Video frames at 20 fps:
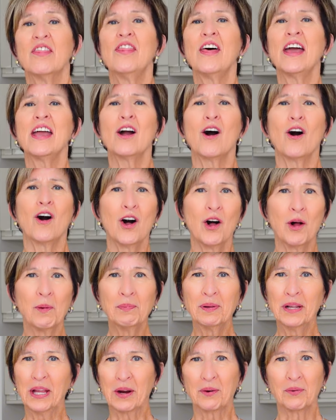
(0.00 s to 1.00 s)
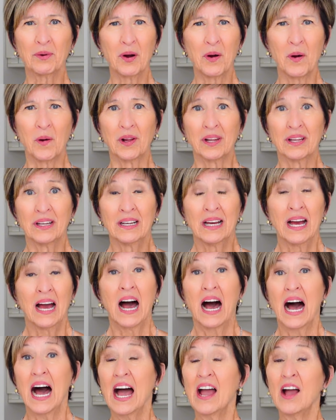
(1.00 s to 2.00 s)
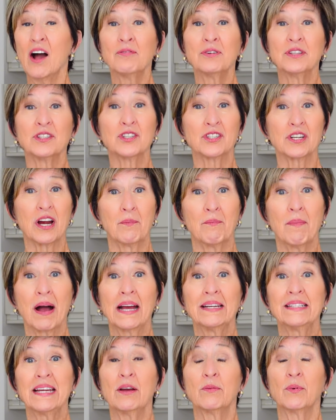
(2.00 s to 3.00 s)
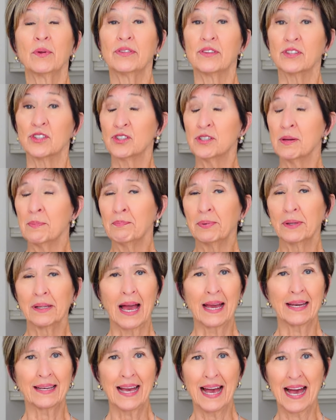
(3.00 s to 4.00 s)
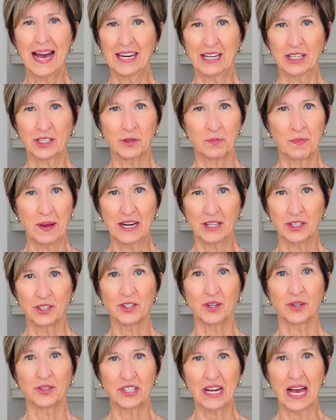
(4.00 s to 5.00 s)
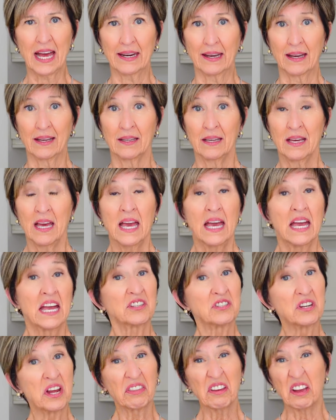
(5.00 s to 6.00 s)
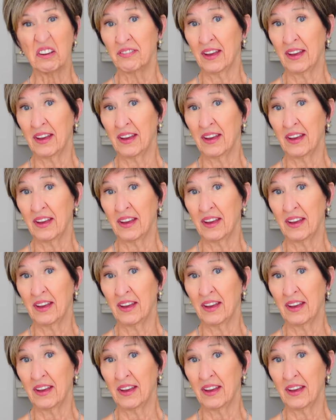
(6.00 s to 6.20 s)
they all play a role. I often start my day with the simple, iconic Spanish tostada. It's nothing